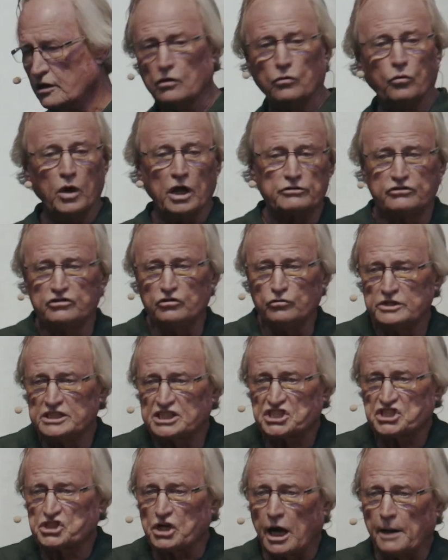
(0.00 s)
Well, do we
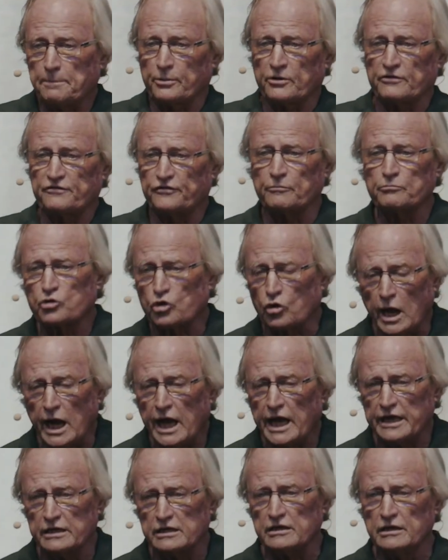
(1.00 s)
stop her from
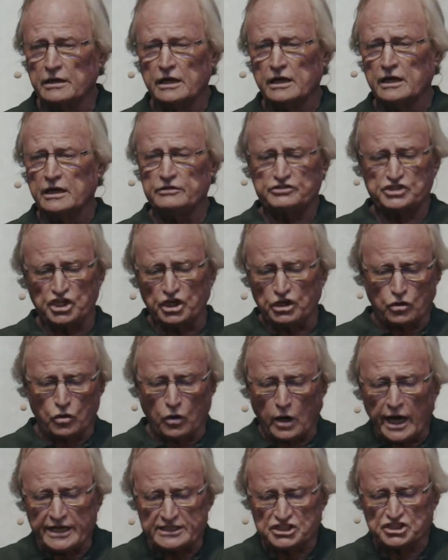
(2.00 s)
crying? If she
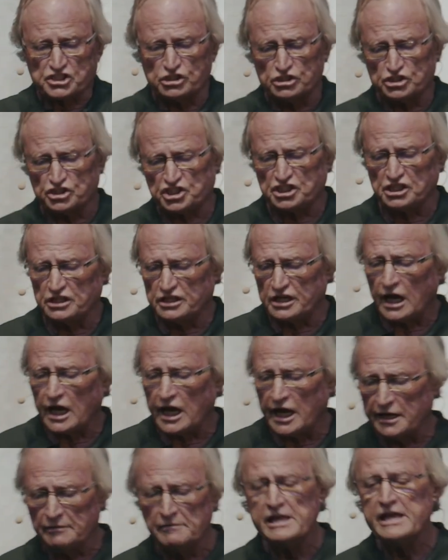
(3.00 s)
cries, could she
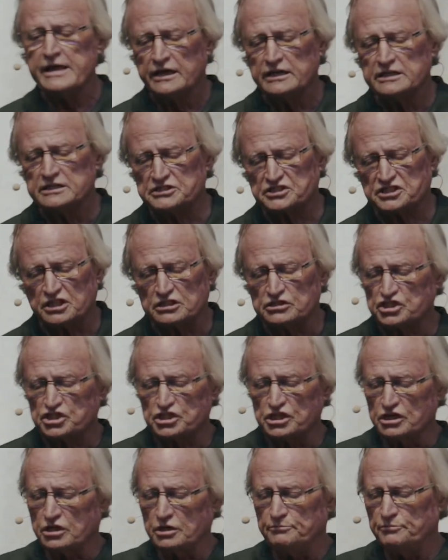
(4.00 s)
die? He said
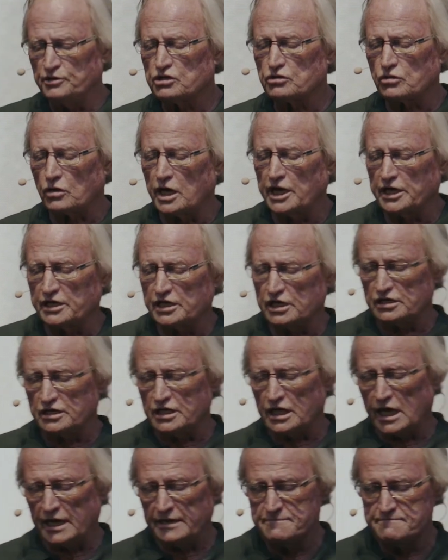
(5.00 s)
she could be crying and
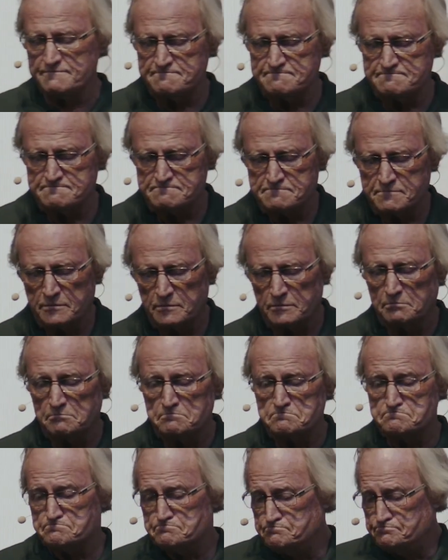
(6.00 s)
die,
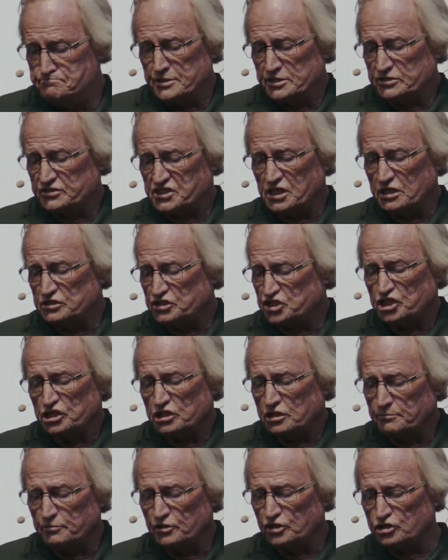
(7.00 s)
but said she
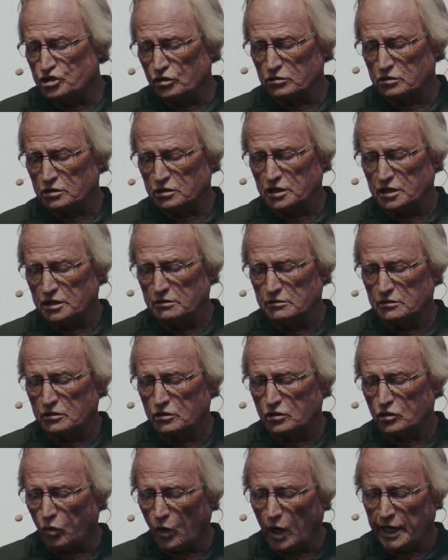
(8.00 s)
could be totally
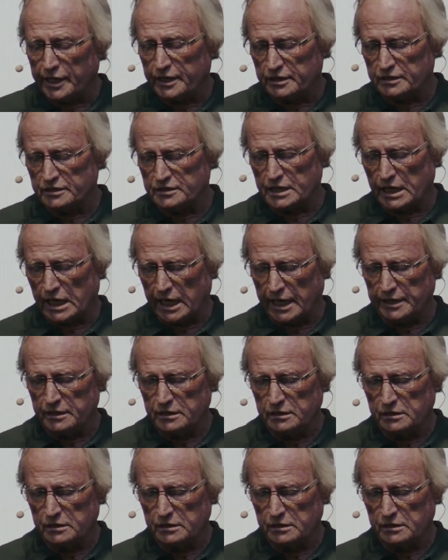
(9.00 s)
quiet and die.